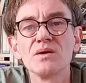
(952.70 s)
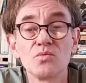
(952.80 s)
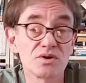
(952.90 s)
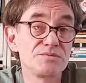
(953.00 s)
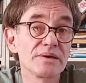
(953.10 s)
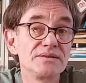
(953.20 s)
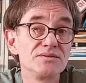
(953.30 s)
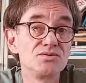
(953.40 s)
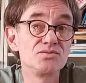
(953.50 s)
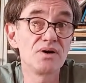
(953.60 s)
were
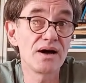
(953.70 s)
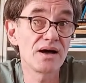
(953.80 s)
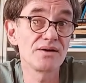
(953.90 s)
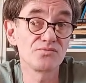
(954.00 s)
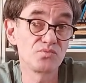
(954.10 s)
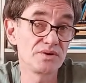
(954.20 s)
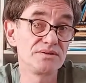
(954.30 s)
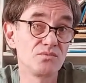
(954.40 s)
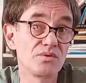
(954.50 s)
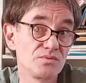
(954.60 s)
expected to have what
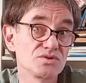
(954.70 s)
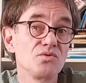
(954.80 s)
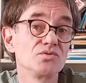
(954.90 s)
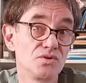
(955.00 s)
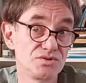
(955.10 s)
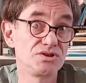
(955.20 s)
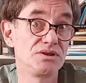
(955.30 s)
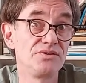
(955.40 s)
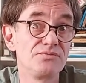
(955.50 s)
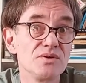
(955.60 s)
was called
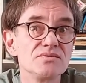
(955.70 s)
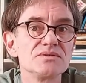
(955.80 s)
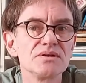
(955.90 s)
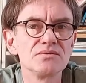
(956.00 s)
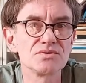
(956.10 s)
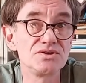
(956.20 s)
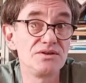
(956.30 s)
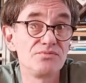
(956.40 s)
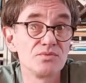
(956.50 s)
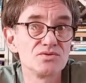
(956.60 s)
achievements, and
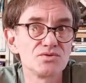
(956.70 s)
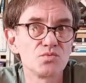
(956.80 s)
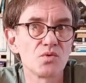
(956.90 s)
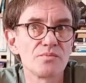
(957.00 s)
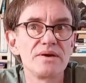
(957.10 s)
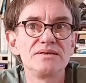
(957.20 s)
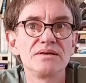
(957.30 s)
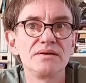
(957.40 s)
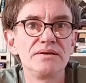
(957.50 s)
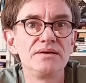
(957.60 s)
achievements were
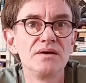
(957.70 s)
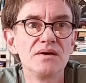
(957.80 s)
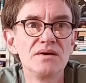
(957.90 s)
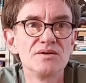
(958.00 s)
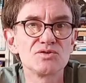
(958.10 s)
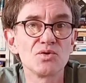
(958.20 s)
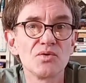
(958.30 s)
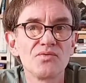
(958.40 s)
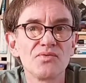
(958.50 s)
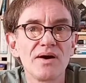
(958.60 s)
basically sort
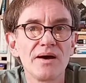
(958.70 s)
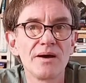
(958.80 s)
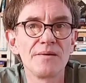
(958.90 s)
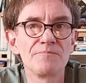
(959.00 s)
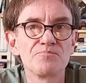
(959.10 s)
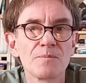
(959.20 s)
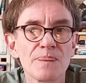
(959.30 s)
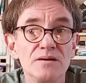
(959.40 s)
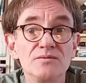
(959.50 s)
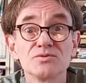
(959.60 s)
of
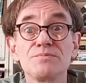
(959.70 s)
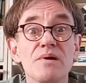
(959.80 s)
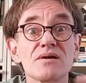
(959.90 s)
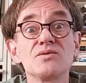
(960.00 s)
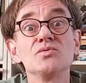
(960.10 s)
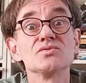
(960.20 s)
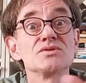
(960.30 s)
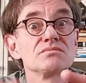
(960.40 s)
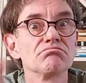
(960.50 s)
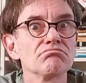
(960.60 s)
little
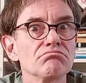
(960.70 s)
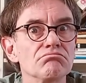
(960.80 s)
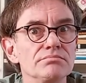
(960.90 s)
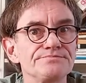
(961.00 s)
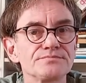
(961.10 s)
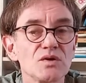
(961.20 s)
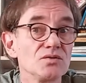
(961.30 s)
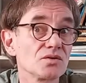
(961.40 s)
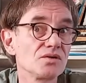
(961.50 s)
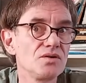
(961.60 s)
sparkles
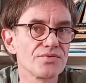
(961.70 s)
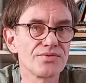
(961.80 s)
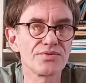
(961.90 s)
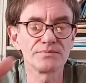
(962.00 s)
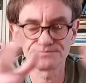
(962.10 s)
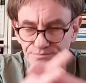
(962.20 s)
on the cloth.